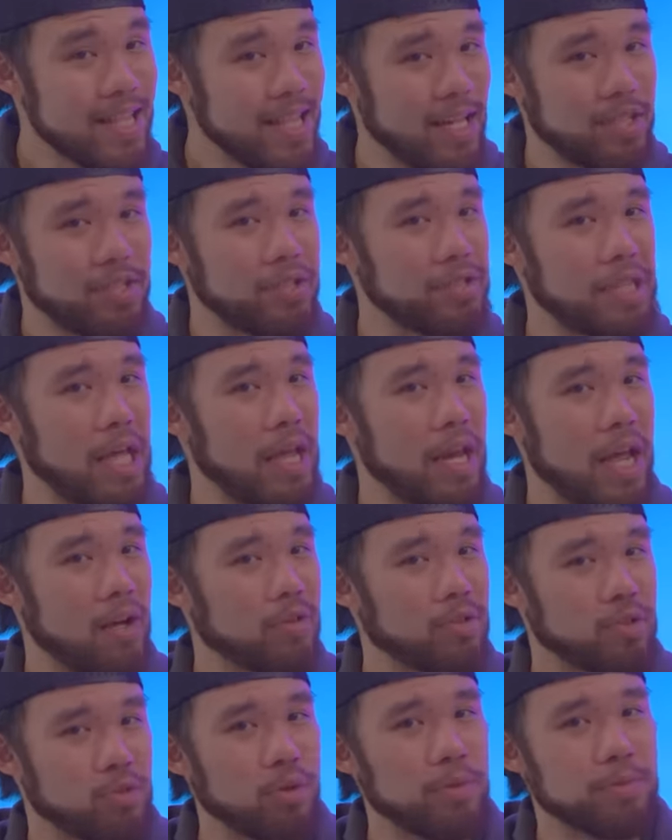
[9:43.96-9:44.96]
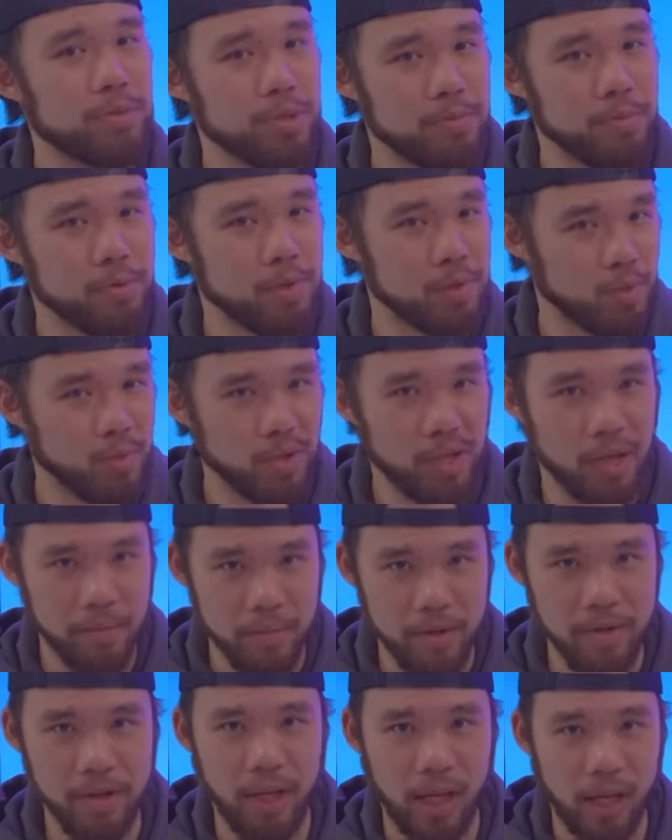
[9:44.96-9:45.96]
That's just not how stormtroopers would
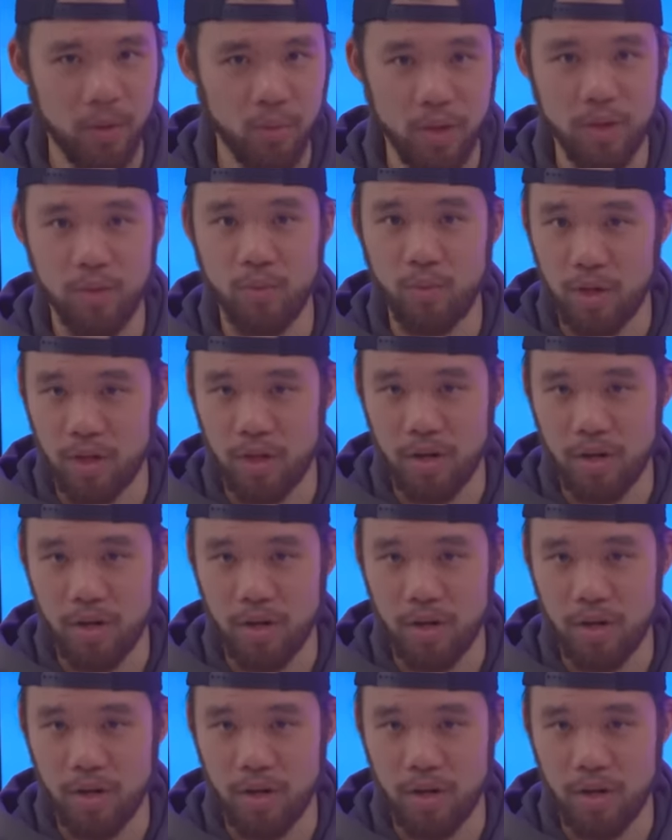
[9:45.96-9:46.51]
communicate with one